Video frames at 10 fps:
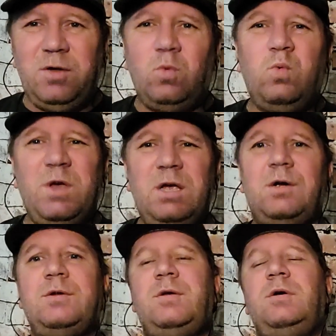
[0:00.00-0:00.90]
of
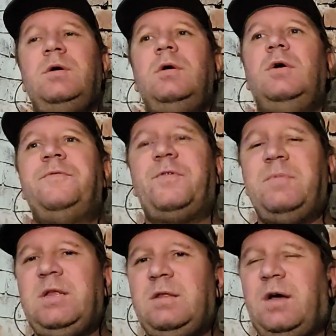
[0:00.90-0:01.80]
weird for
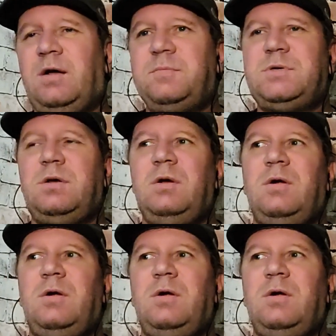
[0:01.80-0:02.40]
many times.